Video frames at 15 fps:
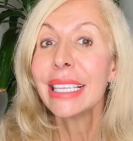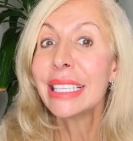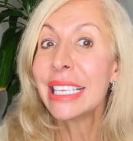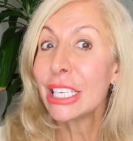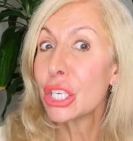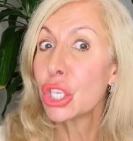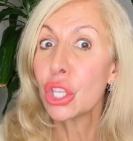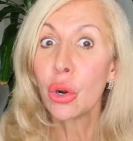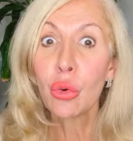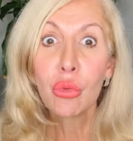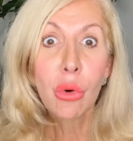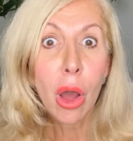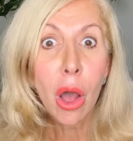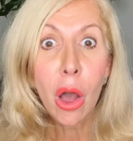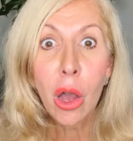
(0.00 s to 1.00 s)
ditch the
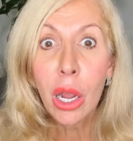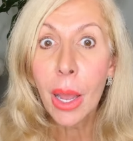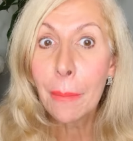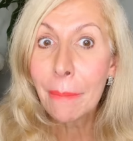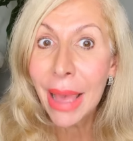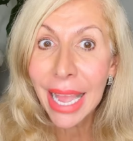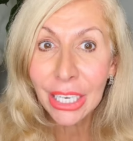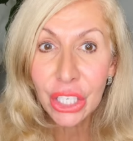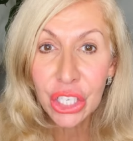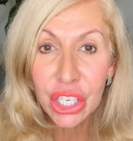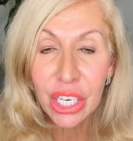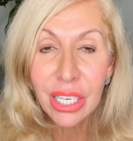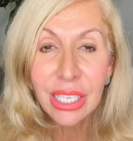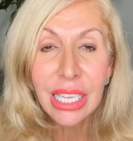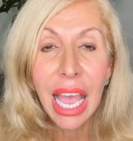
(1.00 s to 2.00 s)
wrong
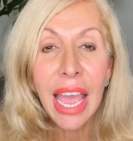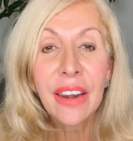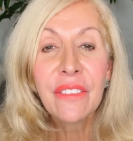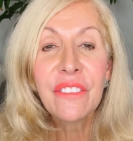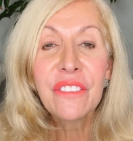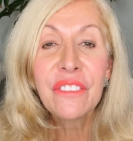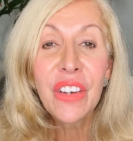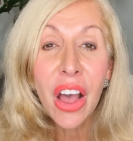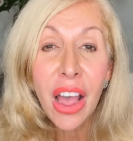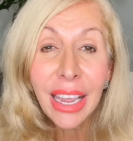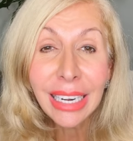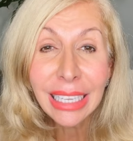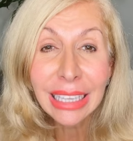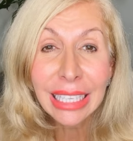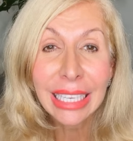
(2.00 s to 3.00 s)
matches, and
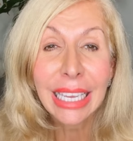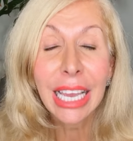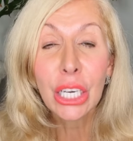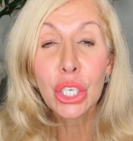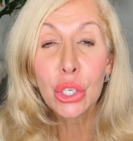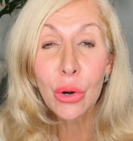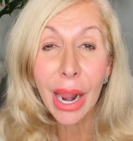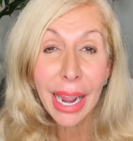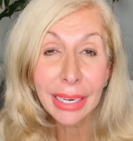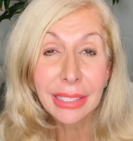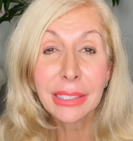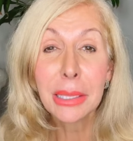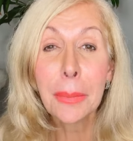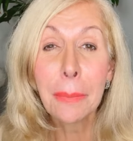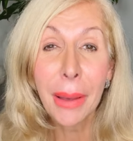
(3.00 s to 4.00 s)
finally
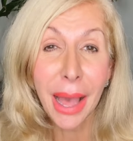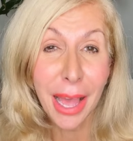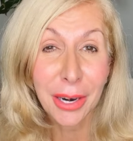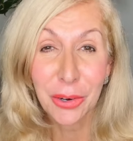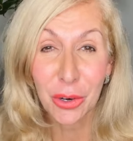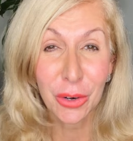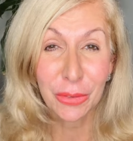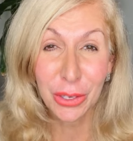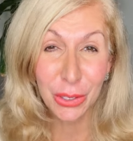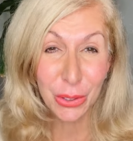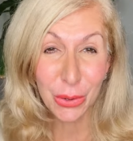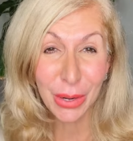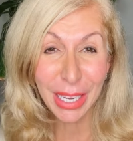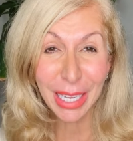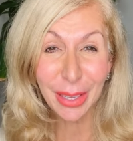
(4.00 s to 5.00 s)
attract the partner of your
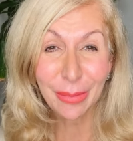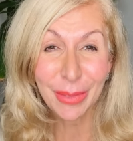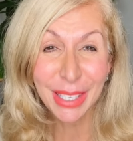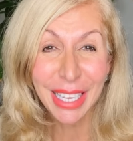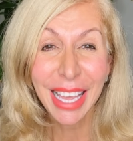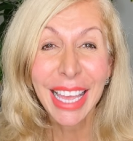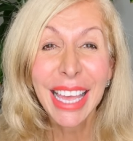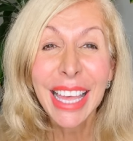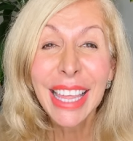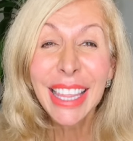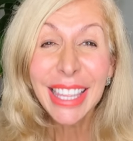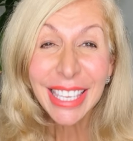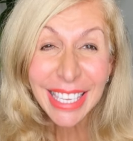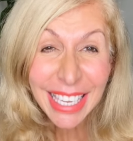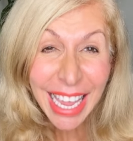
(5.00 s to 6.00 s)
dreams.
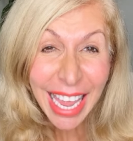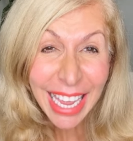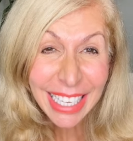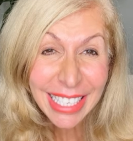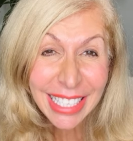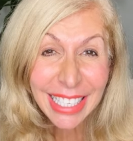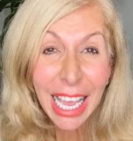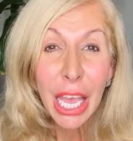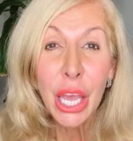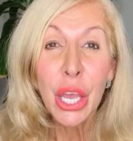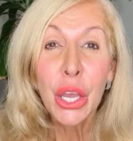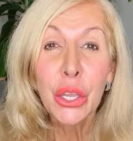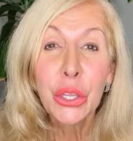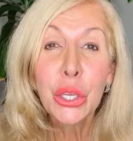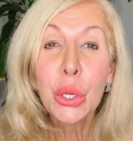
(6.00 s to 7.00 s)
Yes,
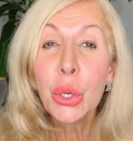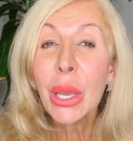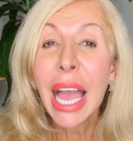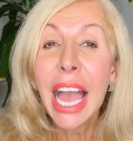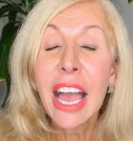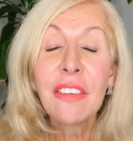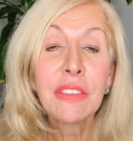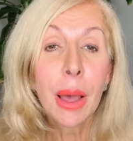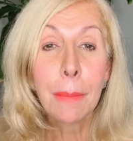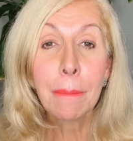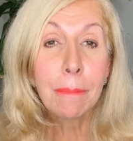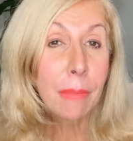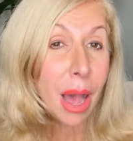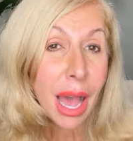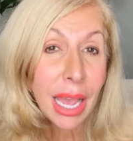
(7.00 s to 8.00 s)
you have
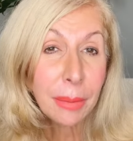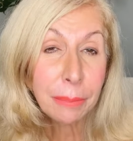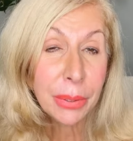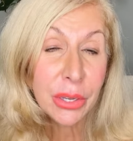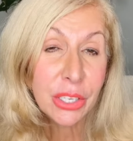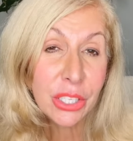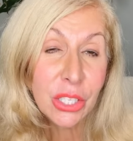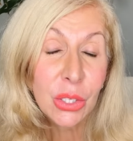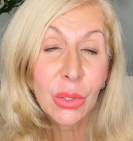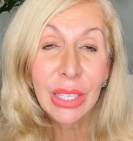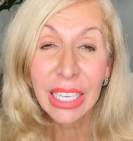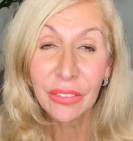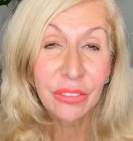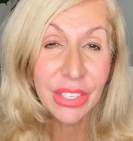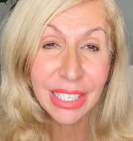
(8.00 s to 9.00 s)
my personal
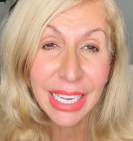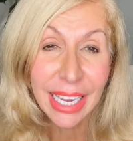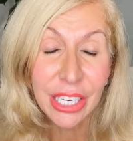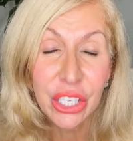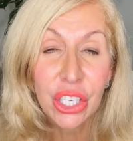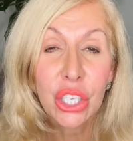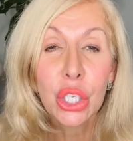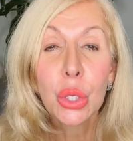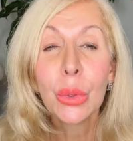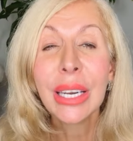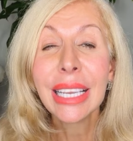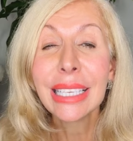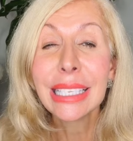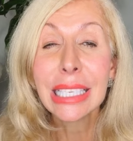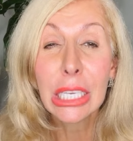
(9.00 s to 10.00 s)
invitation to
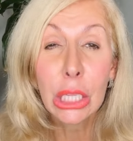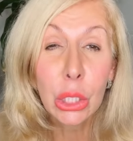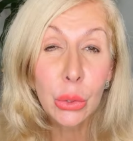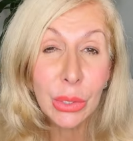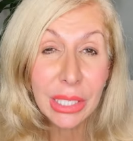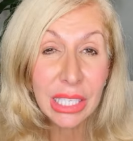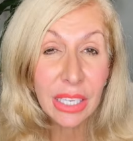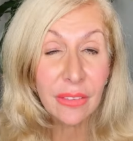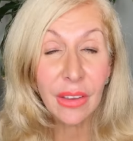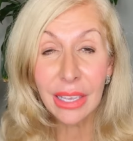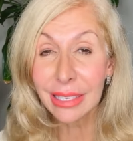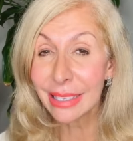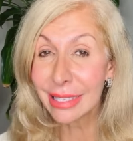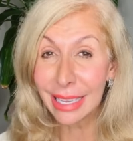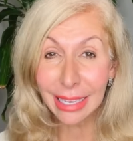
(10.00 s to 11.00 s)
an exclusive
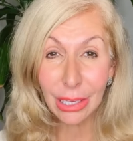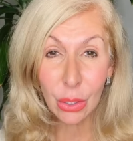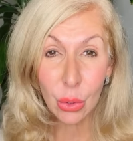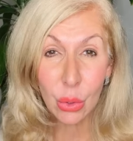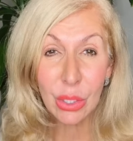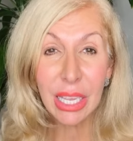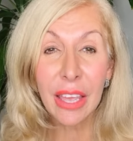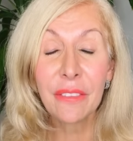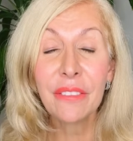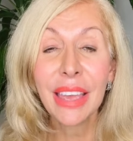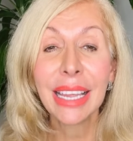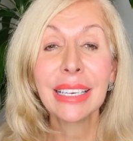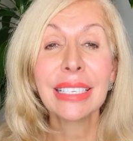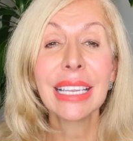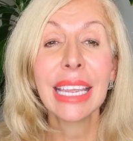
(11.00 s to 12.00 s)
singles
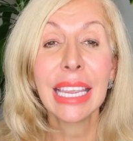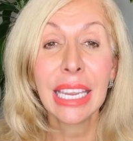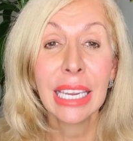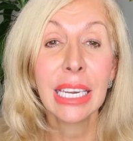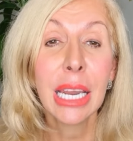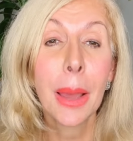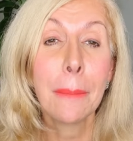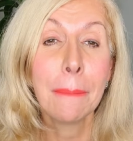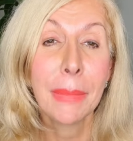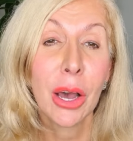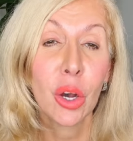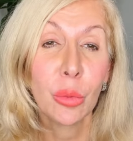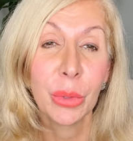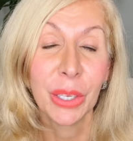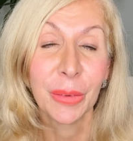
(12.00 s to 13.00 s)
event in
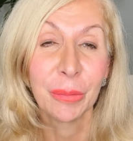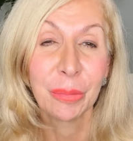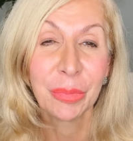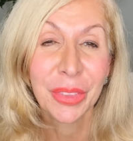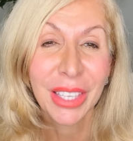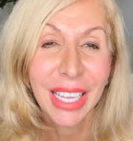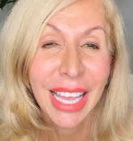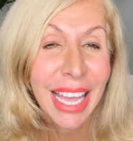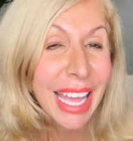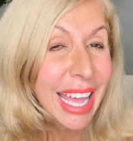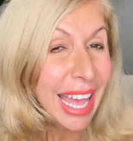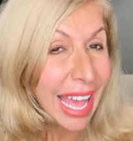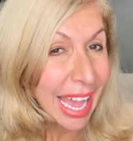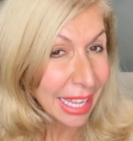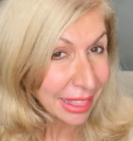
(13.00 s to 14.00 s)
Melbourne.
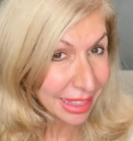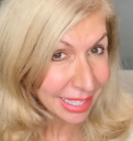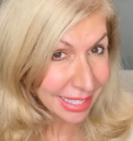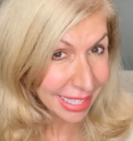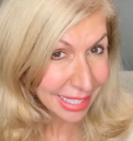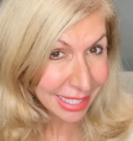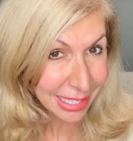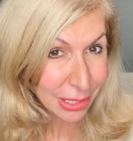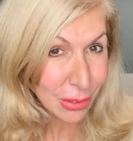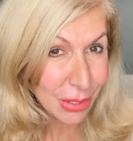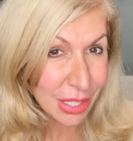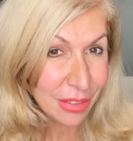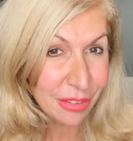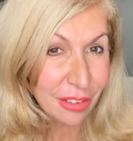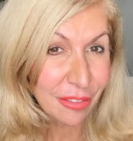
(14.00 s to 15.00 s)
At this
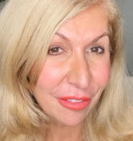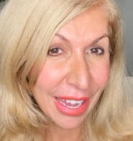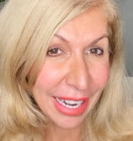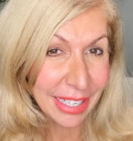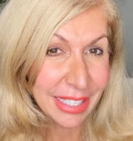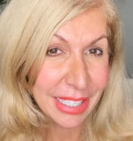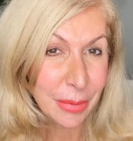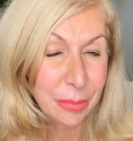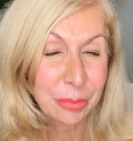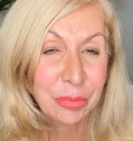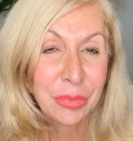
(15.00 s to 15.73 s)
exclusive event,